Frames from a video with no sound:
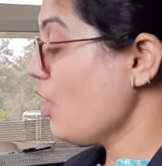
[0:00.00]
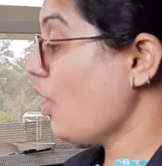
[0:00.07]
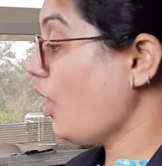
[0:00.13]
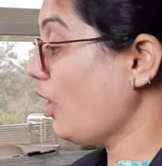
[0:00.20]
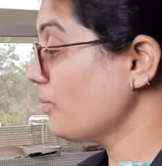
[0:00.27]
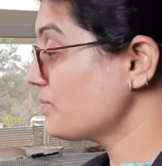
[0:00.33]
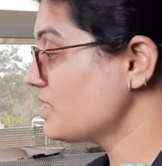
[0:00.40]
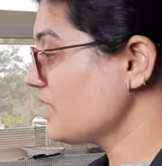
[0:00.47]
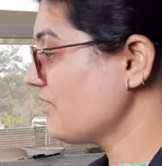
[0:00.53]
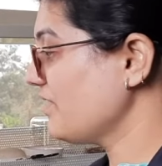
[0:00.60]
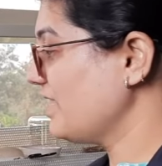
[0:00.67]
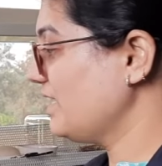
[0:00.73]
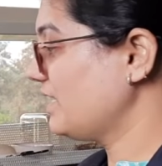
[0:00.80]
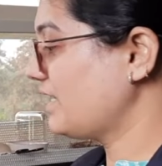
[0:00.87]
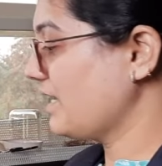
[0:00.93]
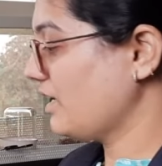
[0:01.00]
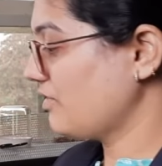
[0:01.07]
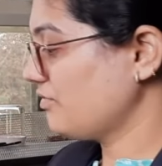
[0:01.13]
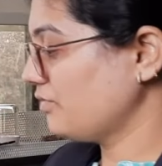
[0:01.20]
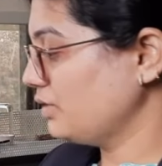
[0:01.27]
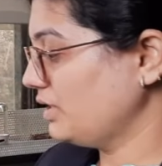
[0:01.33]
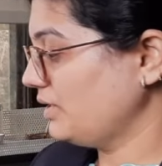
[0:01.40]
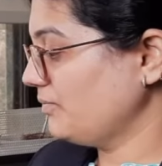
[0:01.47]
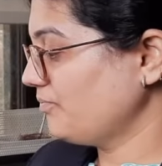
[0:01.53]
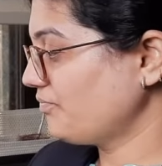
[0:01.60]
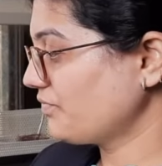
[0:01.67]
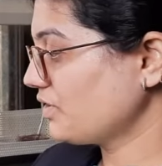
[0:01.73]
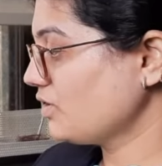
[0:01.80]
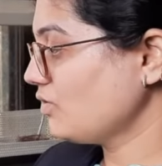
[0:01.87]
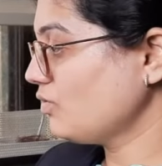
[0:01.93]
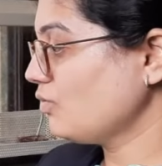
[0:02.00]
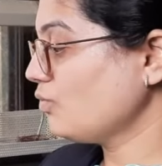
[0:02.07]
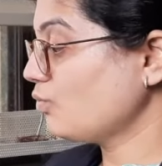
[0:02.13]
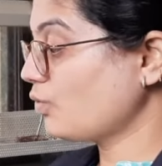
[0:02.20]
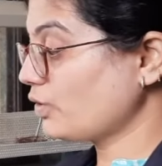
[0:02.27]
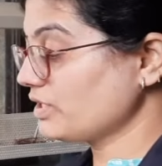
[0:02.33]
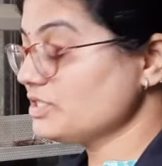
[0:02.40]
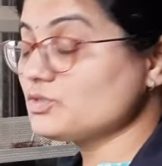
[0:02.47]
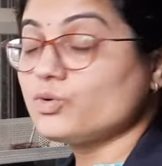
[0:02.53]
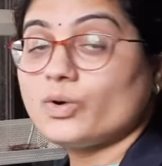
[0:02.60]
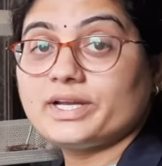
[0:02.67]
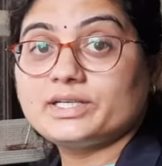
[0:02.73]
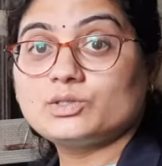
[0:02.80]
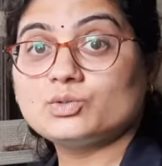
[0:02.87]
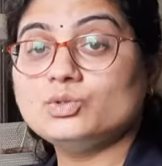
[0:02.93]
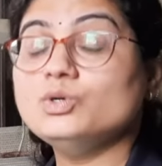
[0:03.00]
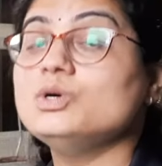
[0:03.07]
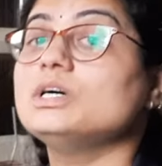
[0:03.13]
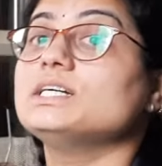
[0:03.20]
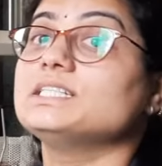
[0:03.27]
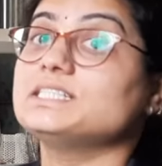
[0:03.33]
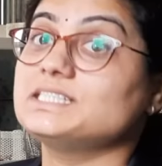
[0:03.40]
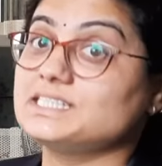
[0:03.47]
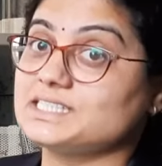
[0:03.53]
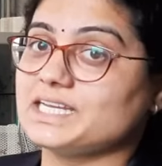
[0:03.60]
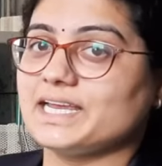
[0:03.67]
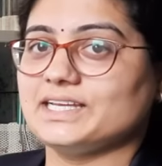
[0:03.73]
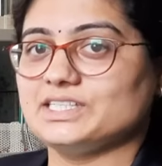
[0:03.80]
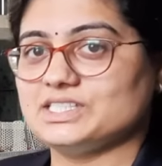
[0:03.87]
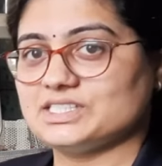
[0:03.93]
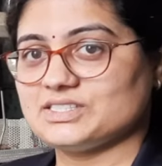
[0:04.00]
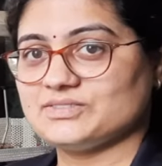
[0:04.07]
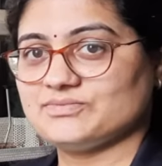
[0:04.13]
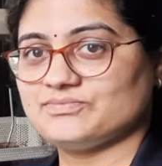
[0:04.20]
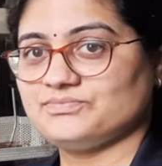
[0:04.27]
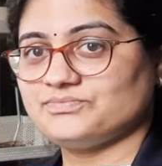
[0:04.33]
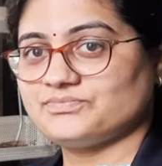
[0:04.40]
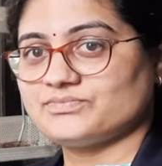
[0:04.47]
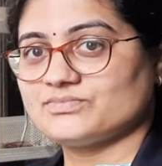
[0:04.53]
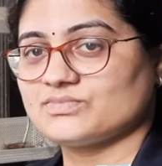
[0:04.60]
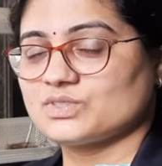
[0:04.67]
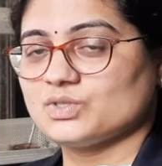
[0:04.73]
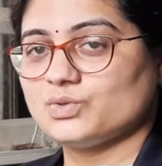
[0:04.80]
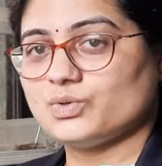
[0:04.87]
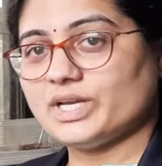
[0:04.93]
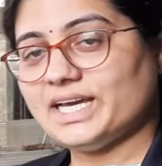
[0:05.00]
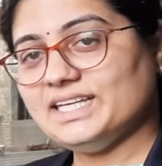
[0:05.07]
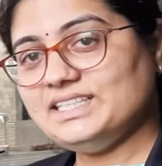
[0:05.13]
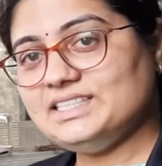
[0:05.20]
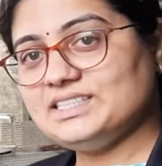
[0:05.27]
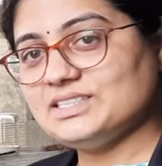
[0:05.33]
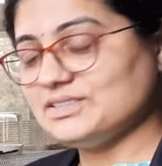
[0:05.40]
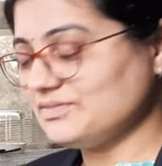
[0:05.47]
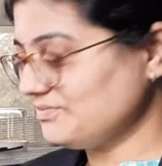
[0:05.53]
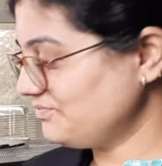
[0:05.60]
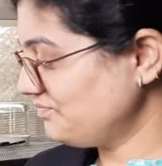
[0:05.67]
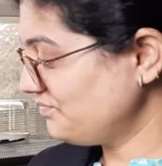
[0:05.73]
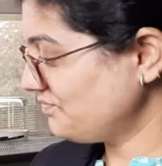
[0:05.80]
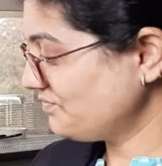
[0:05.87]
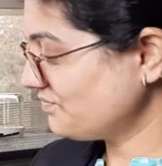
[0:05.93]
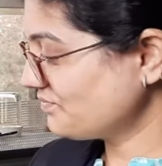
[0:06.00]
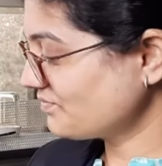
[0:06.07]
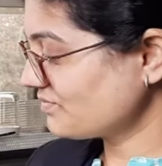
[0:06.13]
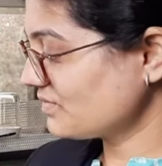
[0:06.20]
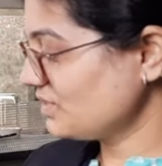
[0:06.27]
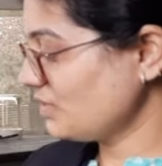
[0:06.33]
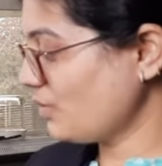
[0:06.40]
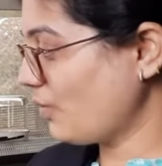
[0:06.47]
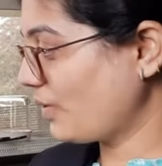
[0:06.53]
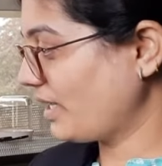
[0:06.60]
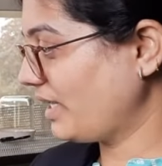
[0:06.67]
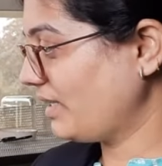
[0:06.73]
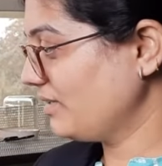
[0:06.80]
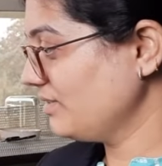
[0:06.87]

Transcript: Observe it carefully. What is going to change? Right? Okay.